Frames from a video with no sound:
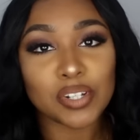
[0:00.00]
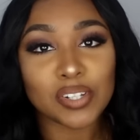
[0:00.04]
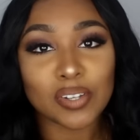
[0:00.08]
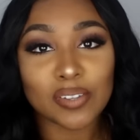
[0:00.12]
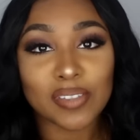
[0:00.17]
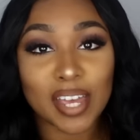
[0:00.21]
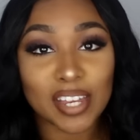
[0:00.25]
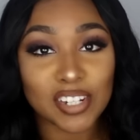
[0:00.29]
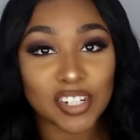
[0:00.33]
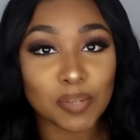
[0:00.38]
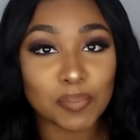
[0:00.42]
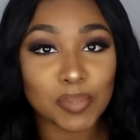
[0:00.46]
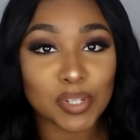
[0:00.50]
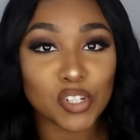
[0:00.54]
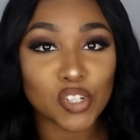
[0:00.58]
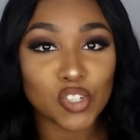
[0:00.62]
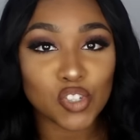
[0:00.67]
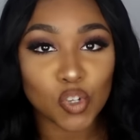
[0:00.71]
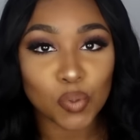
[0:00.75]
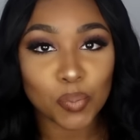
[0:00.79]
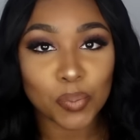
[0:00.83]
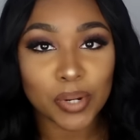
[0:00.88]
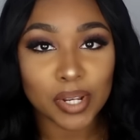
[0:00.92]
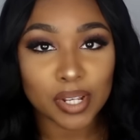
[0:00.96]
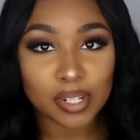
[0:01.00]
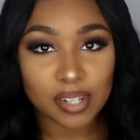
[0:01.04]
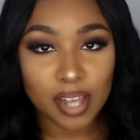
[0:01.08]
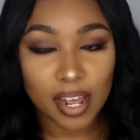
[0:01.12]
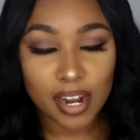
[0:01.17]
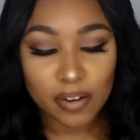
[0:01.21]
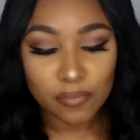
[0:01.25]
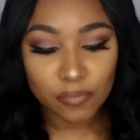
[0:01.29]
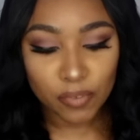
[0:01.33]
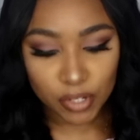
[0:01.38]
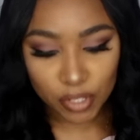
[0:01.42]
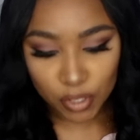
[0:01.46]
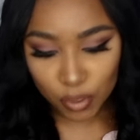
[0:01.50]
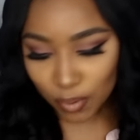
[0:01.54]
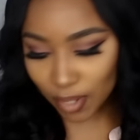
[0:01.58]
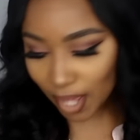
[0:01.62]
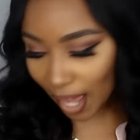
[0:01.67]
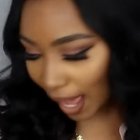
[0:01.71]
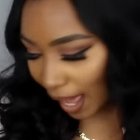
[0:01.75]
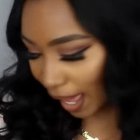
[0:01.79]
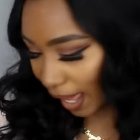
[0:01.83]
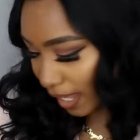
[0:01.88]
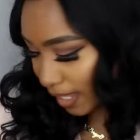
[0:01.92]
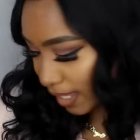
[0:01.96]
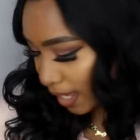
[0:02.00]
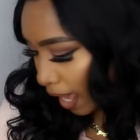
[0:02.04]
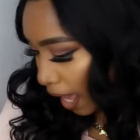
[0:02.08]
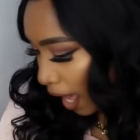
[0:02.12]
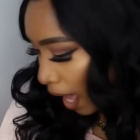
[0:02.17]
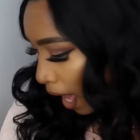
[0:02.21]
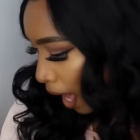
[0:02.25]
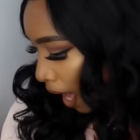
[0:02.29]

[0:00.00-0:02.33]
So that should be super exciting for you guys.